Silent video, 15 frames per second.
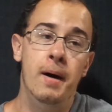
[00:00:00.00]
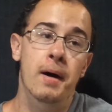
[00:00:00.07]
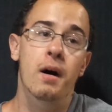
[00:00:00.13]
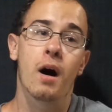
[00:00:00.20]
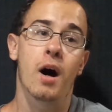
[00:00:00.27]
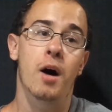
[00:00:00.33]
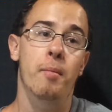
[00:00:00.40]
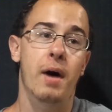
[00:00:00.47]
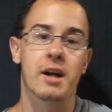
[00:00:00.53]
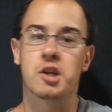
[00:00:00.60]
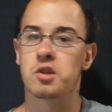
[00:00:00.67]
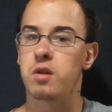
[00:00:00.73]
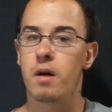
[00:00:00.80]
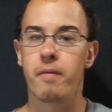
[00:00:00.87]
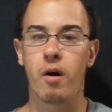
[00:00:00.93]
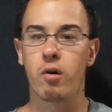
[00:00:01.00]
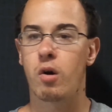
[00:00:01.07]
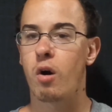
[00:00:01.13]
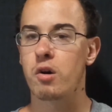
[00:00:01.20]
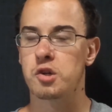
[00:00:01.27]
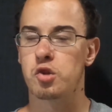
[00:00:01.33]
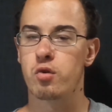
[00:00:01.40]
Um, I just love how
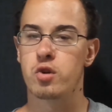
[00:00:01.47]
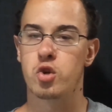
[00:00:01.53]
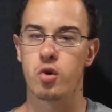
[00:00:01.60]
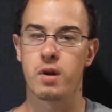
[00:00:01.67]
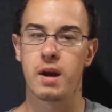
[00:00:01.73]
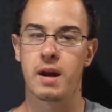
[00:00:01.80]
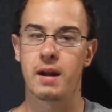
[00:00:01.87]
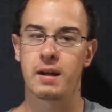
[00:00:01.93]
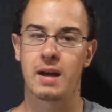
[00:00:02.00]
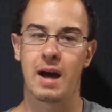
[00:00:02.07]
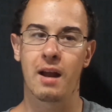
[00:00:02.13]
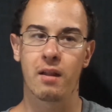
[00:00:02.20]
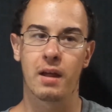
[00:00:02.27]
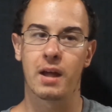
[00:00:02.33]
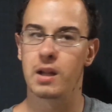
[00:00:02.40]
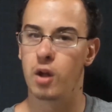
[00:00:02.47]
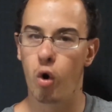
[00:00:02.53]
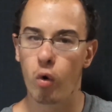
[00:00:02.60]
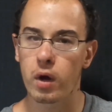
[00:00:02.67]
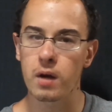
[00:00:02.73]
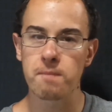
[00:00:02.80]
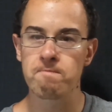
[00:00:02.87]
Cars 3 treated it kind of like
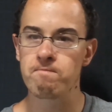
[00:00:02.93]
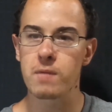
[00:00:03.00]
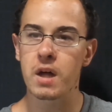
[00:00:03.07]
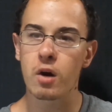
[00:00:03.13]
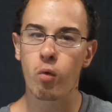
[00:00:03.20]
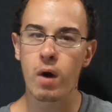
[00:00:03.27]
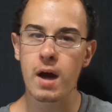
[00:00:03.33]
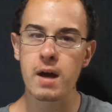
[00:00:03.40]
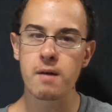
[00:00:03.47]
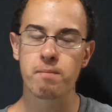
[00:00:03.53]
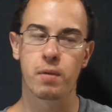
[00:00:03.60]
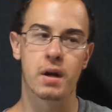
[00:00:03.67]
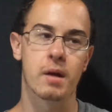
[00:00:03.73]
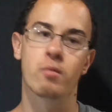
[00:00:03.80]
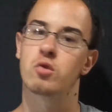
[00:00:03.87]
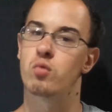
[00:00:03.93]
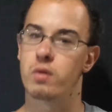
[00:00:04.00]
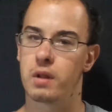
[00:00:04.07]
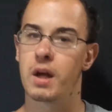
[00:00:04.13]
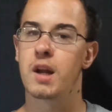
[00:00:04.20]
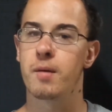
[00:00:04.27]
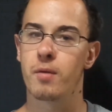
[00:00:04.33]
Logan in a way, but it was with
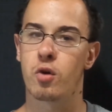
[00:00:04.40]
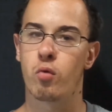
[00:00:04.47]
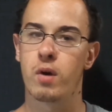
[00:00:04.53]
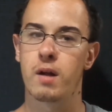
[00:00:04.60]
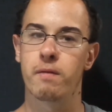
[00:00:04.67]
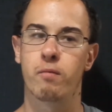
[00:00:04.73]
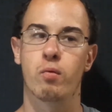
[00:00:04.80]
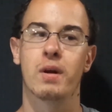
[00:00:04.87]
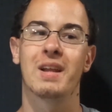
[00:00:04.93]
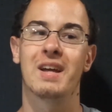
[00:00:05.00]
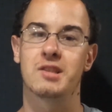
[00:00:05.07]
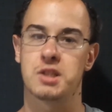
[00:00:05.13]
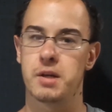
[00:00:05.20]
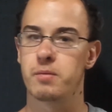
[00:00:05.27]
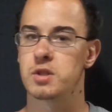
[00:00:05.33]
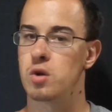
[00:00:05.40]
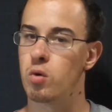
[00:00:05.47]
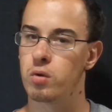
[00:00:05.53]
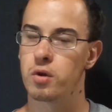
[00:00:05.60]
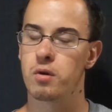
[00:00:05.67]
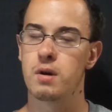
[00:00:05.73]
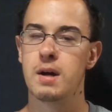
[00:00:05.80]
Lightning McQueen realizing he was
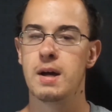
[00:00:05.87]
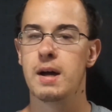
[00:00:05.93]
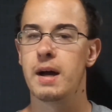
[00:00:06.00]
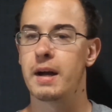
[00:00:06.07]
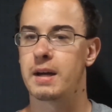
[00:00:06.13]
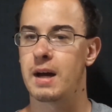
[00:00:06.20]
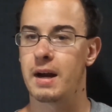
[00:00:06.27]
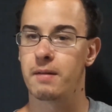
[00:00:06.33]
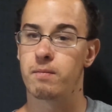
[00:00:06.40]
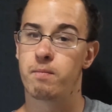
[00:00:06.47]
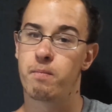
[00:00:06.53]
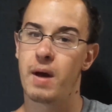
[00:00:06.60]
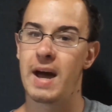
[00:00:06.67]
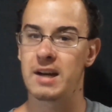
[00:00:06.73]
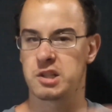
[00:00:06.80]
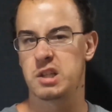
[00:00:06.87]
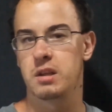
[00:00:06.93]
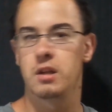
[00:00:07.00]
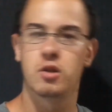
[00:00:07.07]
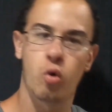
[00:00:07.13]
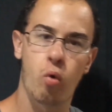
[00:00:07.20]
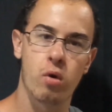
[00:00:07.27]
older and kind of passing the
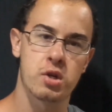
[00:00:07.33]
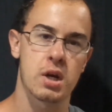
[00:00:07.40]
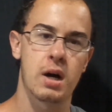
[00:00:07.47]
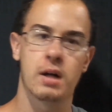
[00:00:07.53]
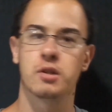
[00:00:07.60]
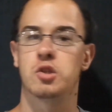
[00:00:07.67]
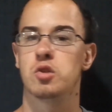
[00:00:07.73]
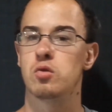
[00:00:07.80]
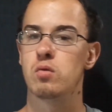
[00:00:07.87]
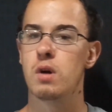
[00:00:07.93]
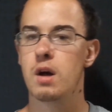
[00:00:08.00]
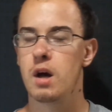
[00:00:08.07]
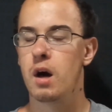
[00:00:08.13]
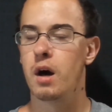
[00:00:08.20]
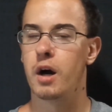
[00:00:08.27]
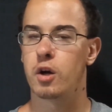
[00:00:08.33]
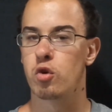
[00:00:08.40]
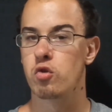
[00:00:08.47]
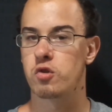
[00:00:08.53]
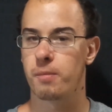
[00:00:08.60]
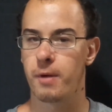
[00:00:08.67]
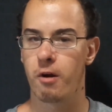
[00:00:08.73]
torch on to uh,
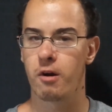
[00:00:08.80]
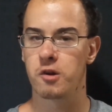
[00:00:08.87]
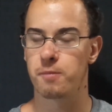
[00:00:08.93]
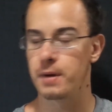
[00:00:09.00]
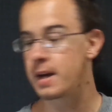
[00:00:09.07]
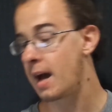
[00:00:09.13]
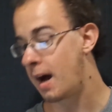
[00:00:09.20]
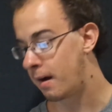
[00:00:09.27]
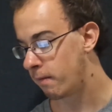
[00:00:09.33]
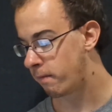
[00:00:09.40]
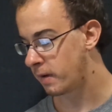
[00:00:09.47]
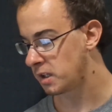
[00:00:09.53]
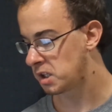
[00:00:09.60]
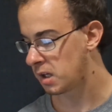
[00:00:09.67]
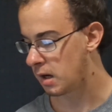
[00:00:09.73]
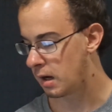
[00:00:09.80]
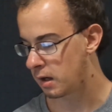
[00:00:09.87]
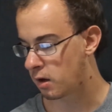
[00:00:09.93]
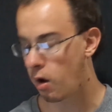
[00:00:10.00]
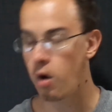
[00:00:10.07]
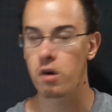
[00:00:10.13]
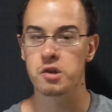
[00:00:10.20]
Cruz Ramirez. But yeah, Vince, uh,
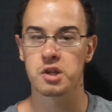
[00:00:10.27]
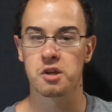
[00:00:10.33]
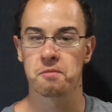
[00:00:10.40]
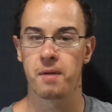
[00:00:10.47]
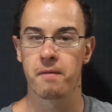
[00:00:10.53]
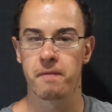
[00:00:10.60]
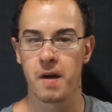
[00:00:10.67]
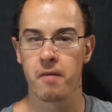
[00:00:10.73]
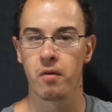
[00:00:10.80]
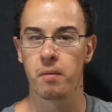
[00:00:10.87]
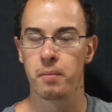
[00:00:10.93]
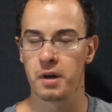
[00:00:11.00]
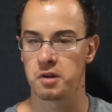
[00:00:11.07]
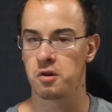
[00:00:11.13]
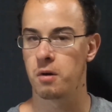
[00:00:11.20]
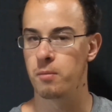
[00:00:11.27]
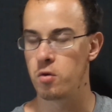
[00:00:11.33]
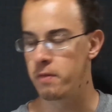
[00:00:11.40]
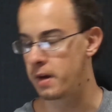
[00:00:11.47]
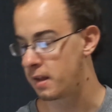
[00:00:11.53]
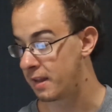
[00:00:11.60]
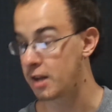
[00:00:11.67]
Cars is my favorite Pixar
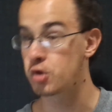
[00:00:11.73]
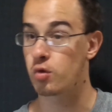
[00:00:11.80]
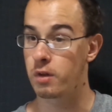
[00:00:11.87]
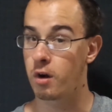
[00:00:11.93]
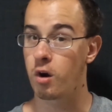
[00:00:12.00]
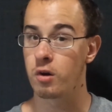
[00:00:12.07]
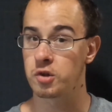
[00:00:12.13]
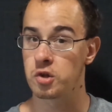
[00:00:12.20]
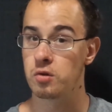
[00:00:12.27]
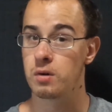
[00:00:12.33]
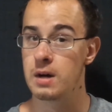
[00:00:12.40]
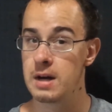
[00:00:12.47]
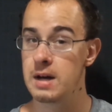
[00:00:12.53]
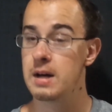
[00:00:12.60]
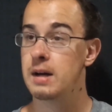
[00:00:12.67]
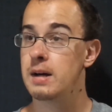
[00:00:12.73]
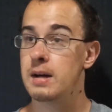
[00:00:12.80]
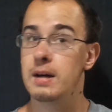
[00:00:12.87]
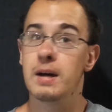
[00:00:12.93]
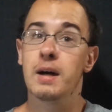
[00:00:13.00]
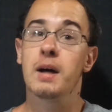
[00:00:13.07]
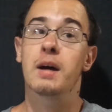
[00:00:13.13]
movie. That's really hard too,
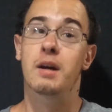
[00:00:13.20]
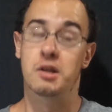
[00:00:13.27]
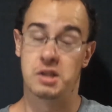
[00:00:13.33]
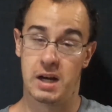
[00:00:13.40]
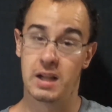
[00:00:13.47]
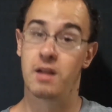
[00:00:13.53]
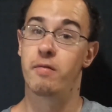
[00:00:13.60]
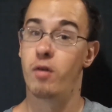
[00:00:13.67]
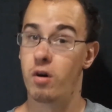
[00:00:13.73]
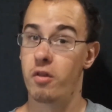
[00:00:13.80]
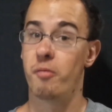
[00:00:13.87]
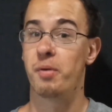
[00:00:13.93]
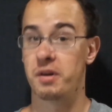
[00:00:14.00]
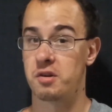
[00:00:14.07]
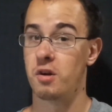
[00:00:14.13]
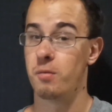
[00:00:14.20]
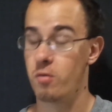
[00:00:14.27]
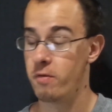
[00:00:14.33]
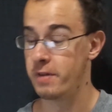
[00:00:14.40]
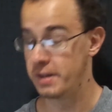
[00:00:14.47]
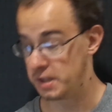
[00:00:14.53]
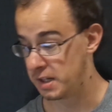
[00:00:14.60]
because I love all the Pixar
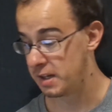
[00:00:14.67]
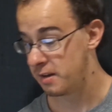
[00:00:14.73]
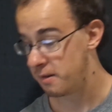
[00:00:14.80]
movies.